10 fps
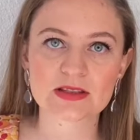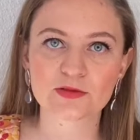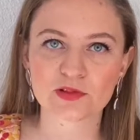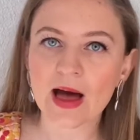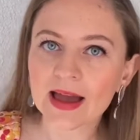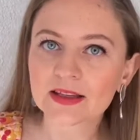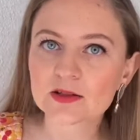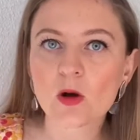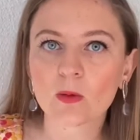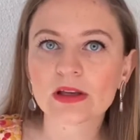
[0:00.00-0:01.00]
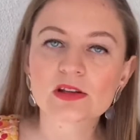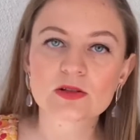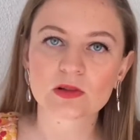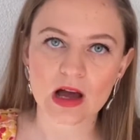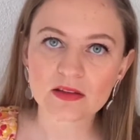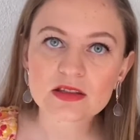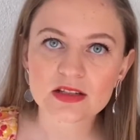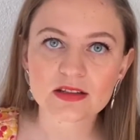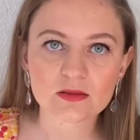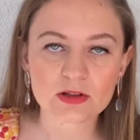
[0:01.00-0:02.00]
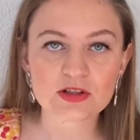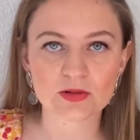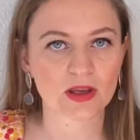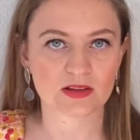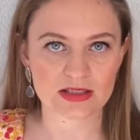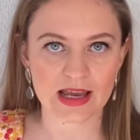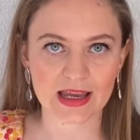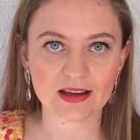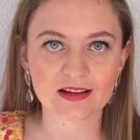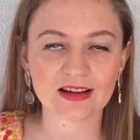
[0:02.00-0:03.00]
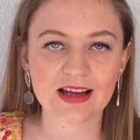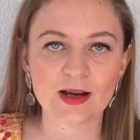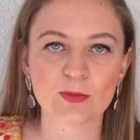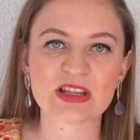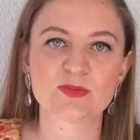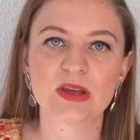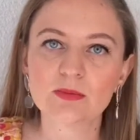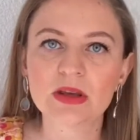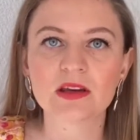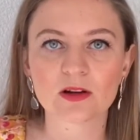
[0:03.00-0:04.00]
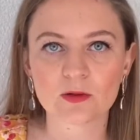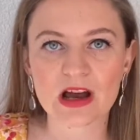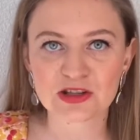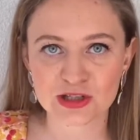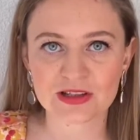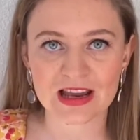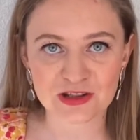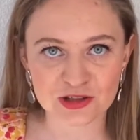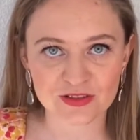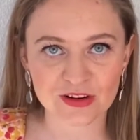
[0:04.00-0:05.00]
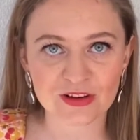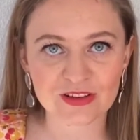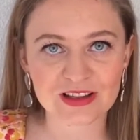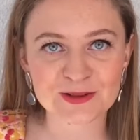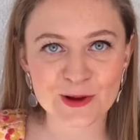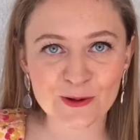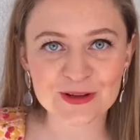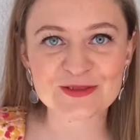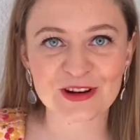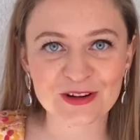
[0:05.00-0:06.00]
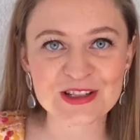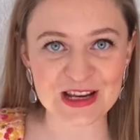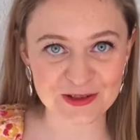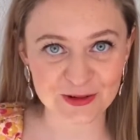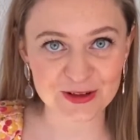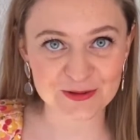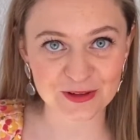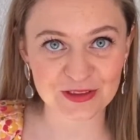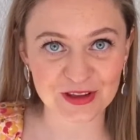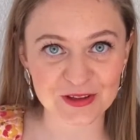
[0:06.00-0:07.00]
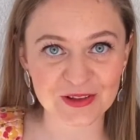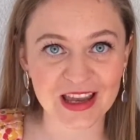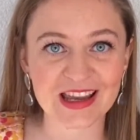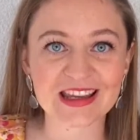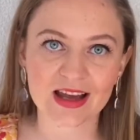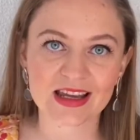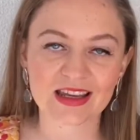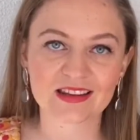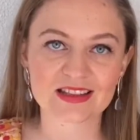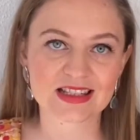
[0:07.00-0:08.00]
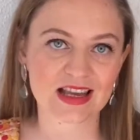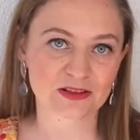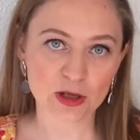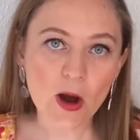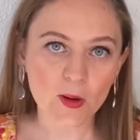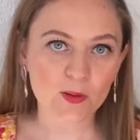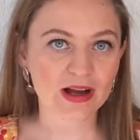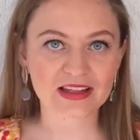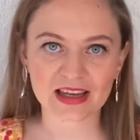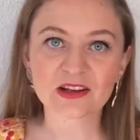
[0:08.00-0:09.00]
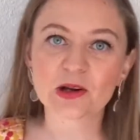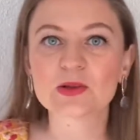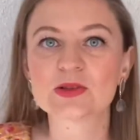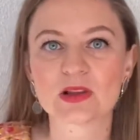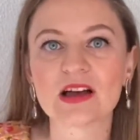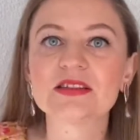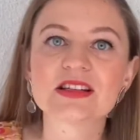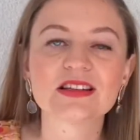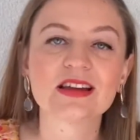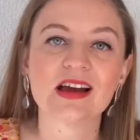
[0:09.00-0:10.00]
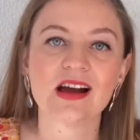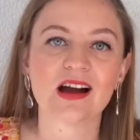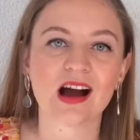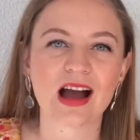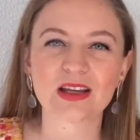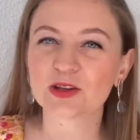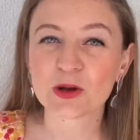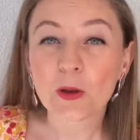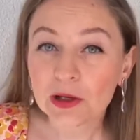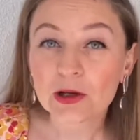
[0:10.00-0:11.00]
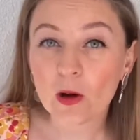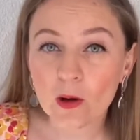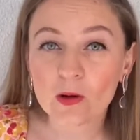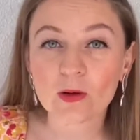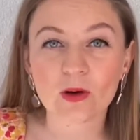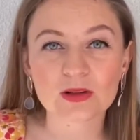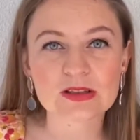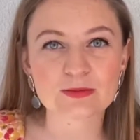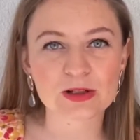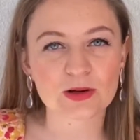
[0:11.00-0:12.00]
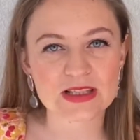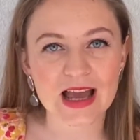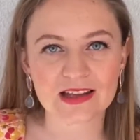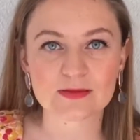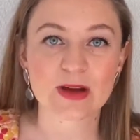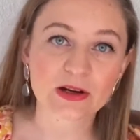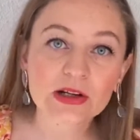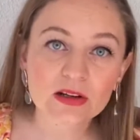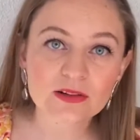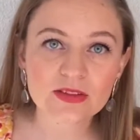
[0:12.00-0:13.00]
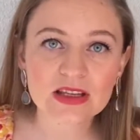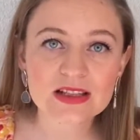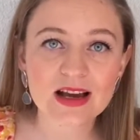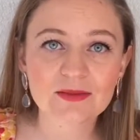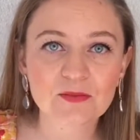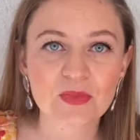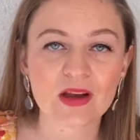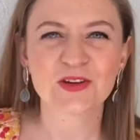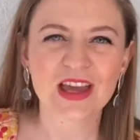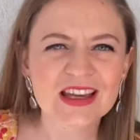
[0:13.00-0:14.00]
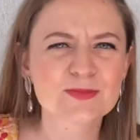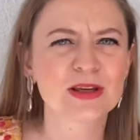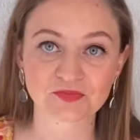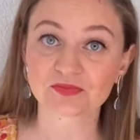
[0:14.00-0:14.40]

a flight going to London, which you can take. But me being a Russian national, it's always very dangerous with the UK. I said, no, I can go to London. I could only go also because I had American visa. UK is being...